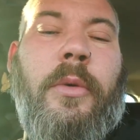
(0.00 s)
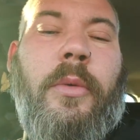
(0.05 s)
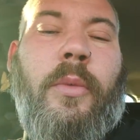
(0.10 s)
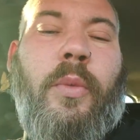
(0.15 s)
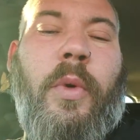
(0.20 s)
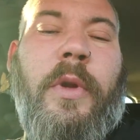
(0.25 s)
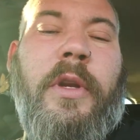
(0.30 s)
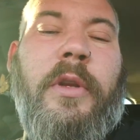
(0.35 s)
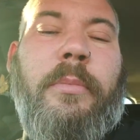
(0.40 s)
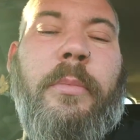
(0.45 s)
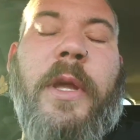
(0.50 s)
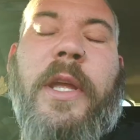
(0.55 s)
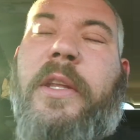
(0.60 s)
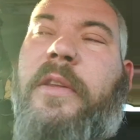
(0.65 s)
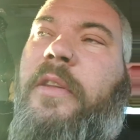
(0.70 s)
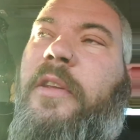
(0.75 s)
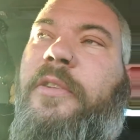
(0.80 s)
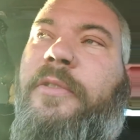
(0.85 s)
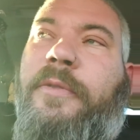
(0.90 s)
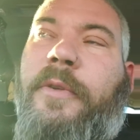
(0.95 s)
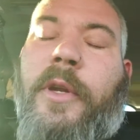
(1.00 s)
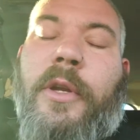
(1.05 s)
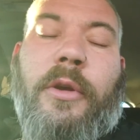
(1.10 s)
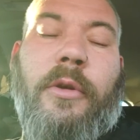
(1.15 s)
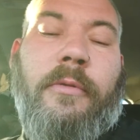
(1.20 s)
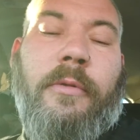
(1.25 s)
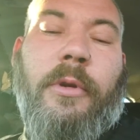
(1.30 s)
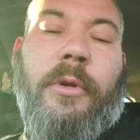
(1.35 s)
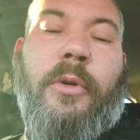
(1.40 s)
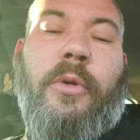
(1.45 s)
Wanted to make this
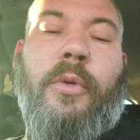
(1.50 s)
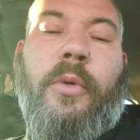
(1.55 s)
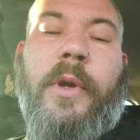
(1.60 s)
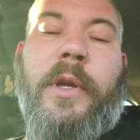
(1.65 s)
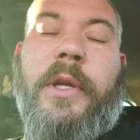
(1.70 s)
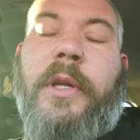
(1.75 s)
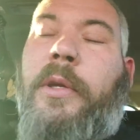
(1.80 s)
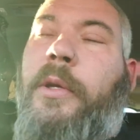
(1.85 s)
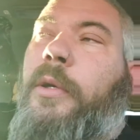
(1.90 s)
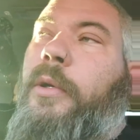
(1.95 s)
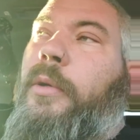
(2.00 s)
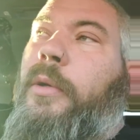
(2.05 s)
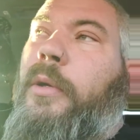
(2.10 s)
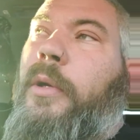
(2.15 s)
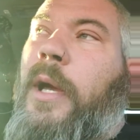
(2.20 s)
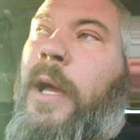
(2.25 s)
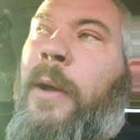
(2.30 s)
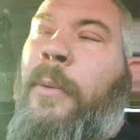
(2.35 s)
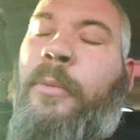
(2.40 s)
video real quick. I